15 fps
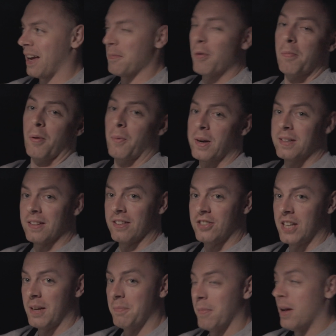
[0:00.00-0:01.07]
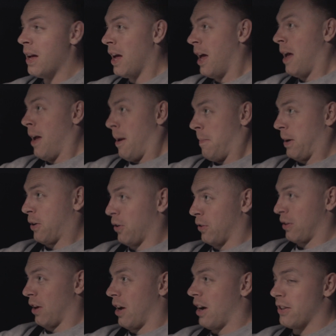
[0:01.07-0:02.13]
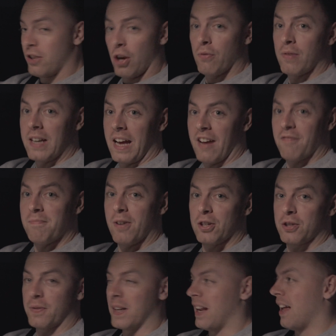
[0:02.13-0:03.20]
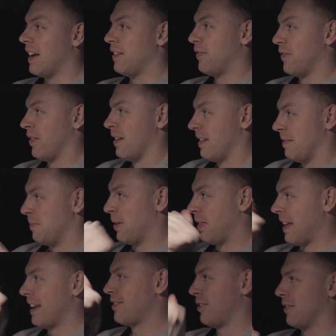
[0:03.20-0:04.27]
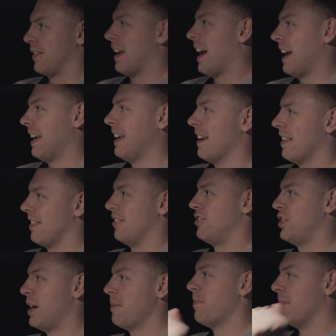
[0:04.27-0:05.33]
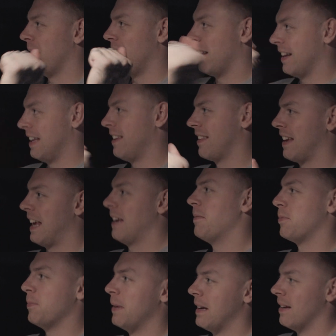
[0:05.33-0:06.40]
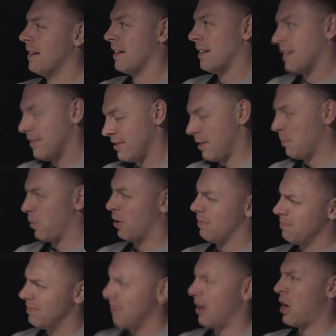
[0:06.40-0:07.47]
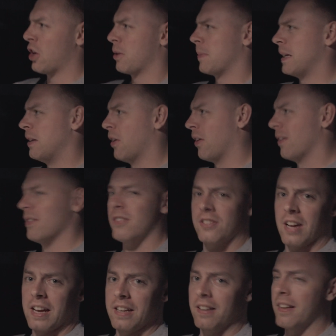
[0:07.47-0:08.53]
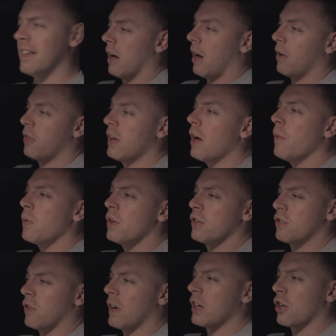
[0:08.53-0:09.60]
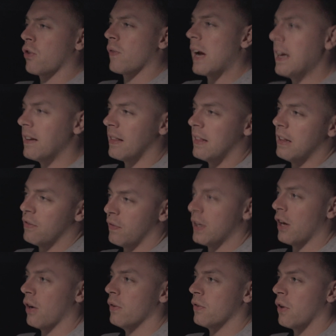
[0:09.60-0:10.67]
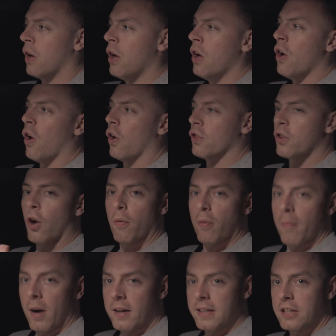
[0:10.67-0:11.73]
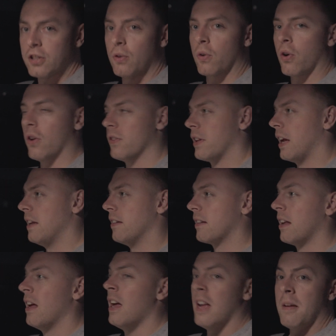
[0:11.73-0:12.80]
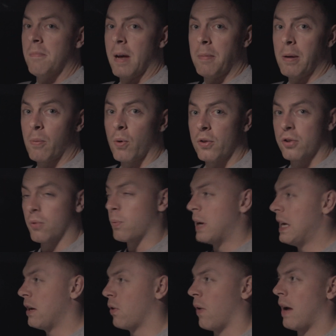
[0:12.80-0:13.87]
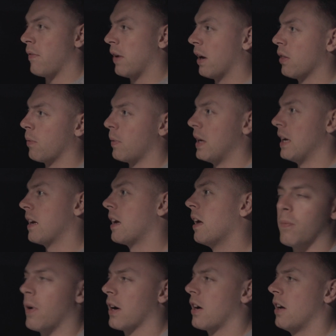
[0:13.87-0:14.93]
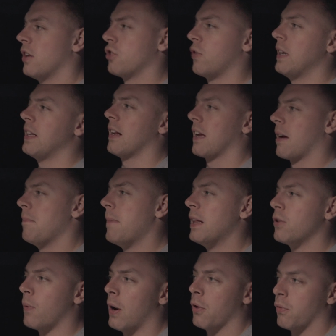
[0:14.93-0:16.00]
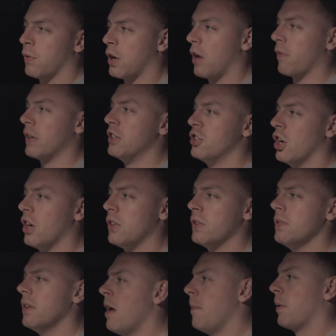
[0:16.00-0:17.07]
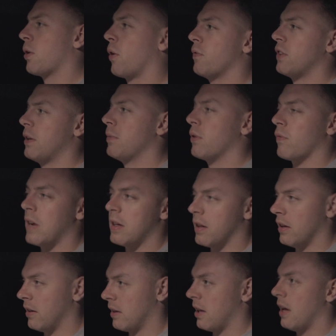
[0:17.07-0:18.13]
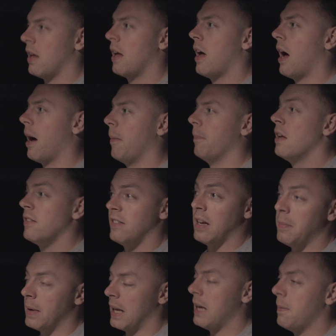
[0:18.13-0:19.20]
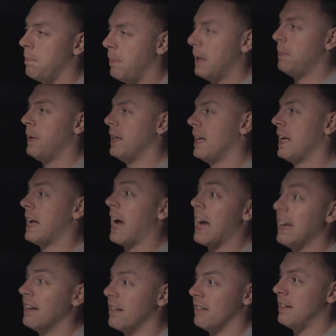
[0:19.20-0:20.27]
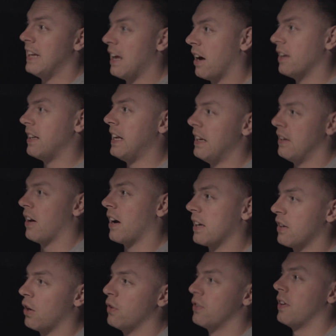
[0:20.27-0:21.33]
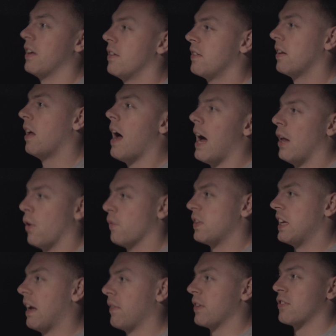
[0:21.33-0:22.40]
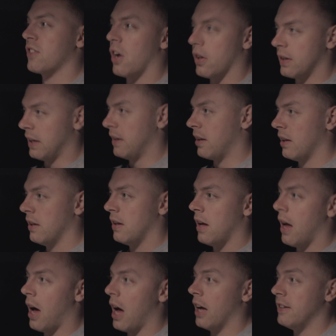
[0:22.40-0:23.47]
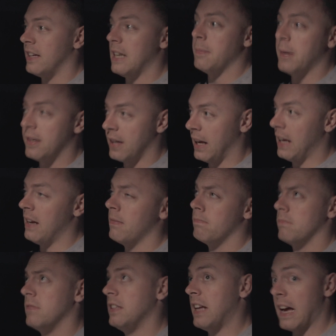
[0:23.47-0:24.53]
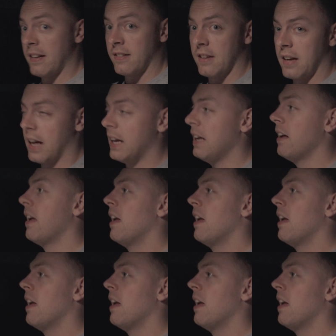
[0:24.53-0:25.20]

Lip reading: I'm on my way to the gym because I don't really have much of a life, but that's okay. The gym at least keeps me somewhat, arguably not sane. I think I want to try and create these videos on top of my additional content, maybe once a week or every other week, where I kind of treat it like a mental health recovery journal, because obviously with the recent seemingly BPD and DID diagnosis, and obviously having started DBT yesterday,